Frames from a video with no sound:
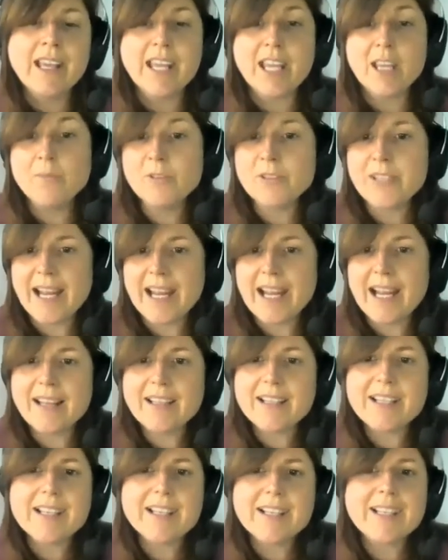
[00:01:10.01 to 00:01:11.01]

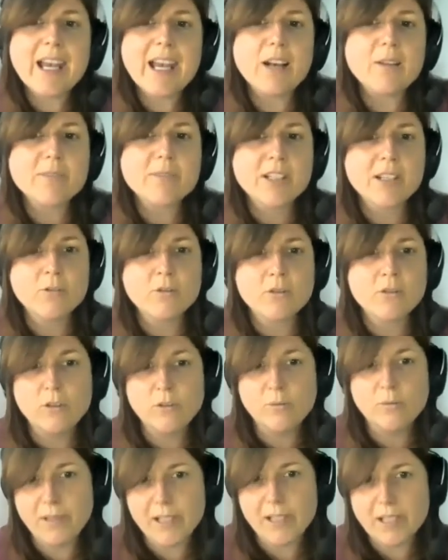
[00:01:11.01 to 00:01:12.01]
Hemodialysis helps
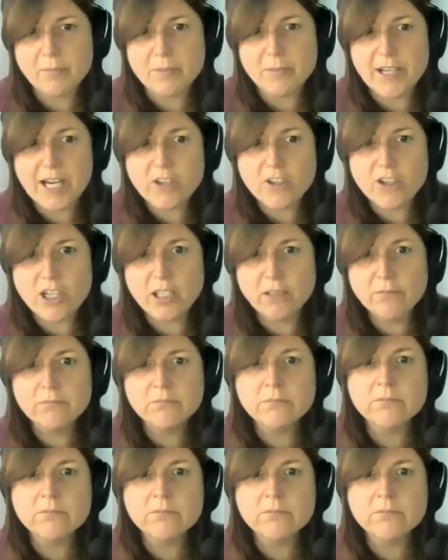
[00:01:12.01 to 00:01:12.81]
control blood pressure